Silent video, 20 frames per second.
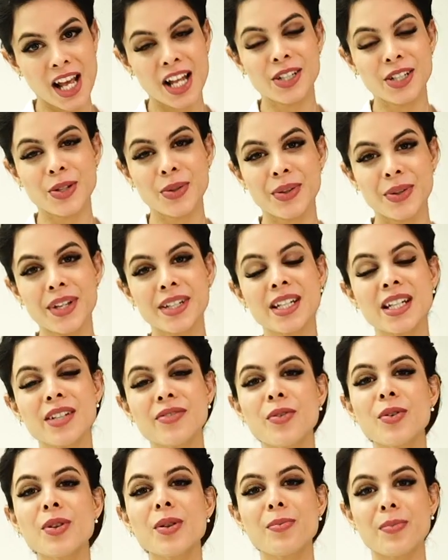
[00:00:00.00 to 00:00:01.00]
So this is
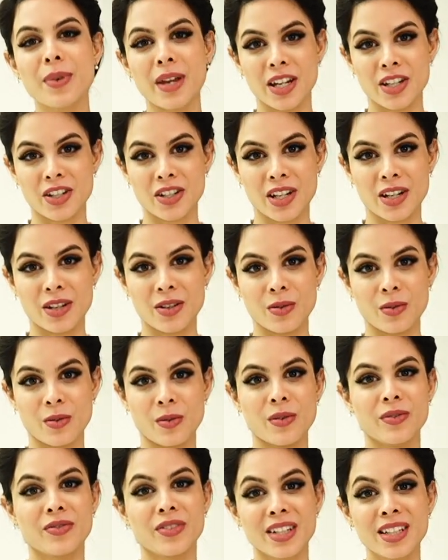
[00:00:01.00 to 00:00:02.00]
for the patient,
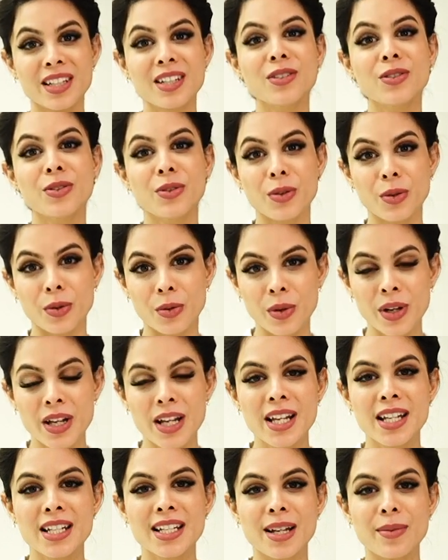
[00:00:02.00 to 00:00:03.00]
or this is you,
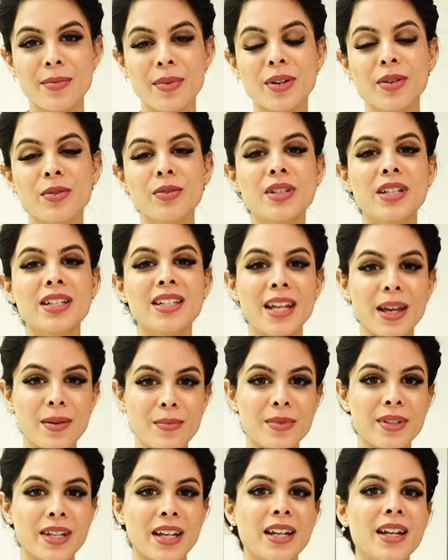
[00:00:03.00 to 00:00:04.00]
someone who's
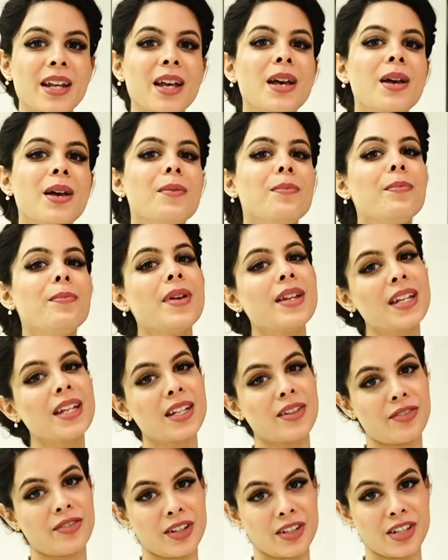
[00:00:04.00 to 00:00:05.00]
attempted many
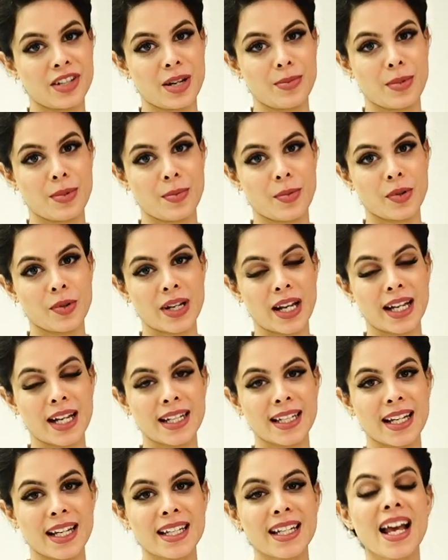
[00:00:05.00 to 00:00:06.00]
different treatment
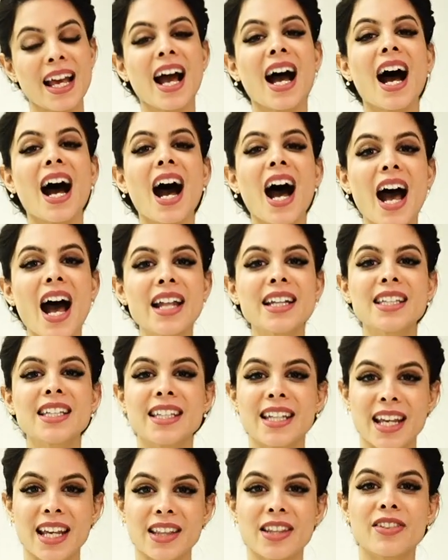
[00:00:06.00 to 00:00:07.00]
modalities, aren't
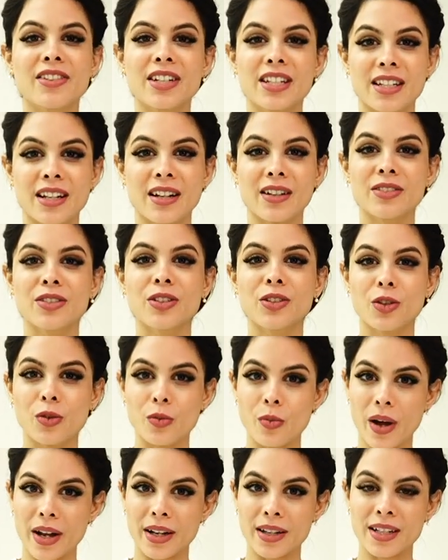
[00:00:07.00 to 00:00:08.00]
seeing the results you
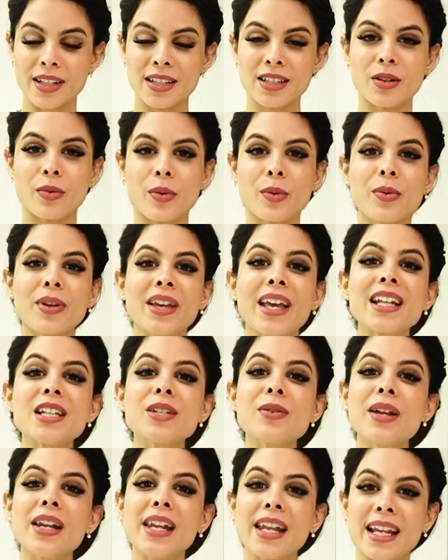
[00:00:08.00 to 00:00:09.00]
want. So when we get
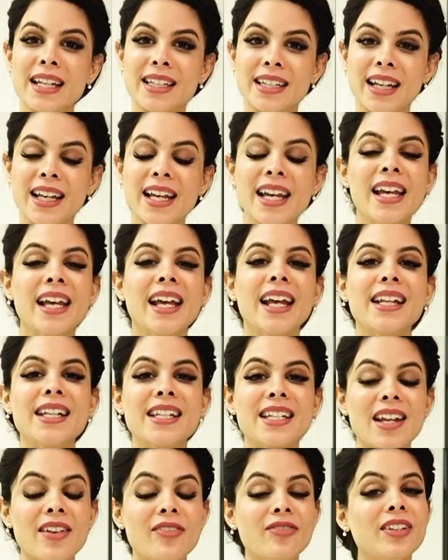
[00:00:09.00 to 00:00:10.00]
to a laser, it's
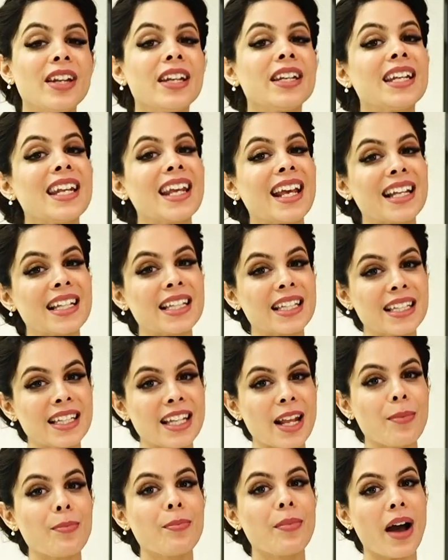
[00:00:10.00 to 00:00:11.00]
definitely a
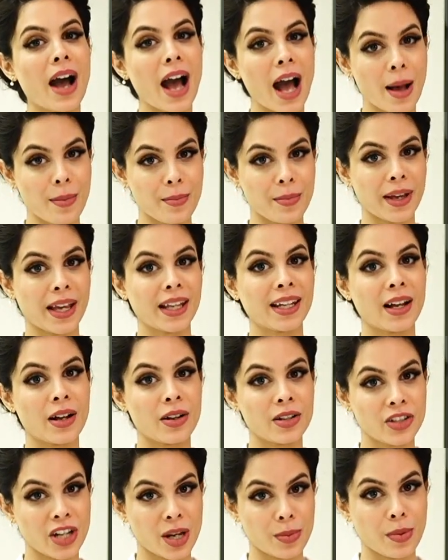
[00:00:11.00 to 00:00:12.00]
step up in our
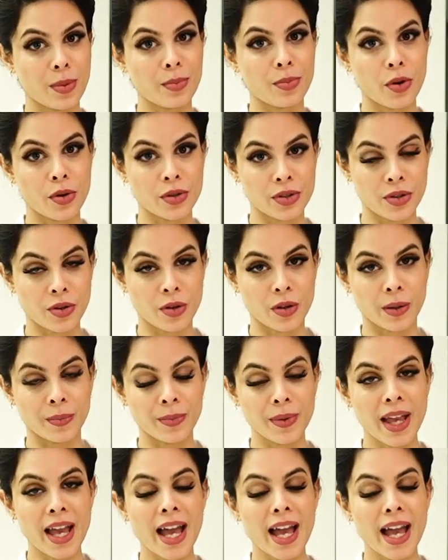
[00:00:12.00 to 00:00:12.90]
treatment protocol.